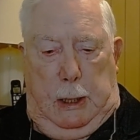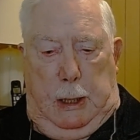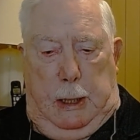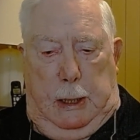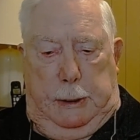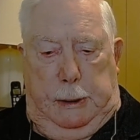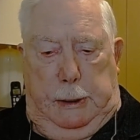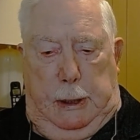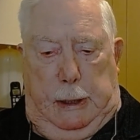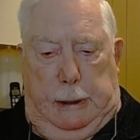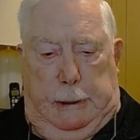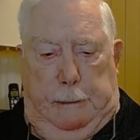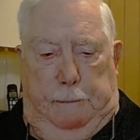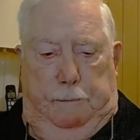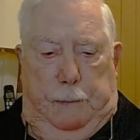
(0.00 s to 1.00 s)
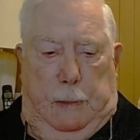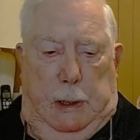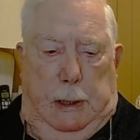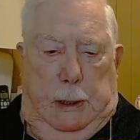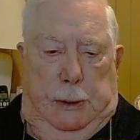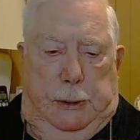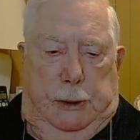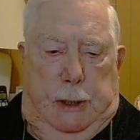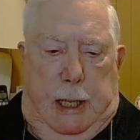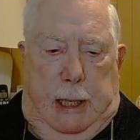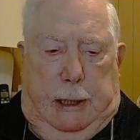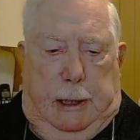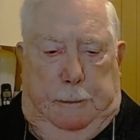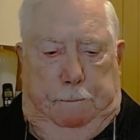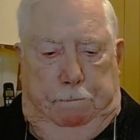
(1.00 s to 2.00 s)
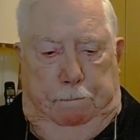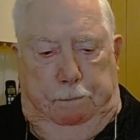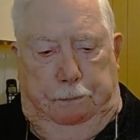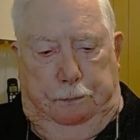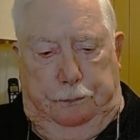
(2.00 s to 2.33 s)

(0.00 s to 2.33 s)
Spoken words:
It is taken